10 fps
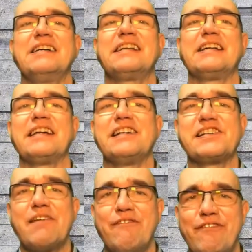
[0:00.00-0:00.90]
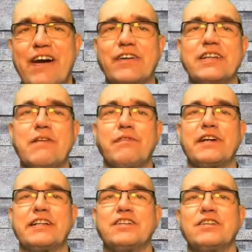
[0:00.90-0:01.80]
that is a very
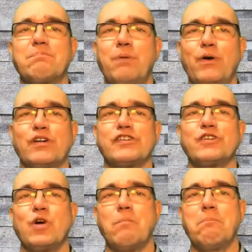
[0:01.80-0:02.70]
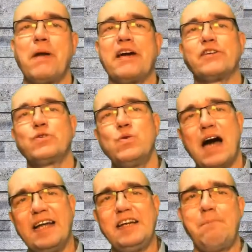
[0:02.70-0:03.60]
different person compared to
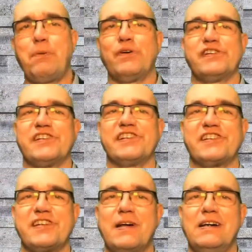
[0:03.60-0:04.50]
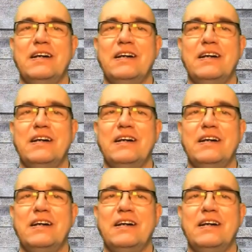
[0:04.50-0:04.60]
other persons.